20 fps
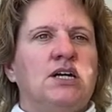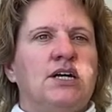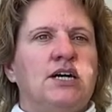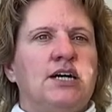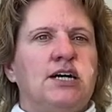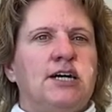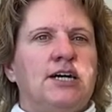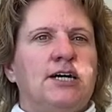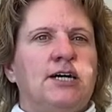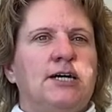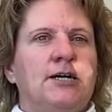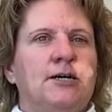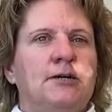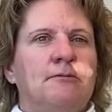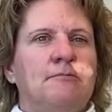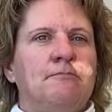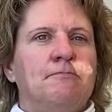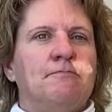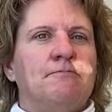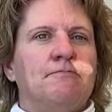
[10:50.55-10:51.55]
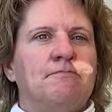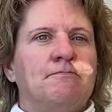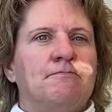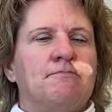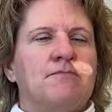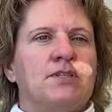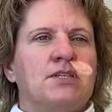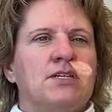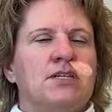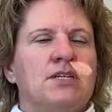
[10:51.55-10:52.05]

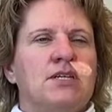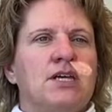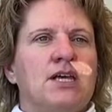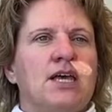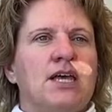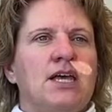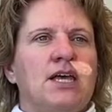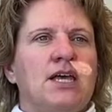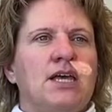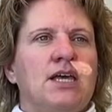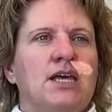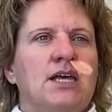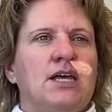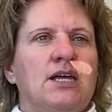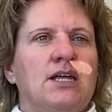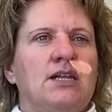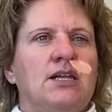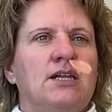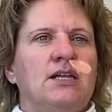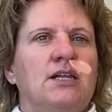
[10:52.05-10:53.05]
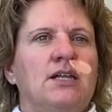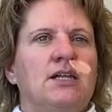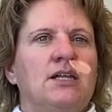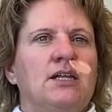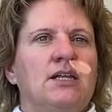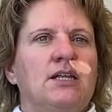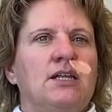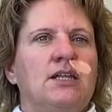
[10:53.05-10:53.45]
And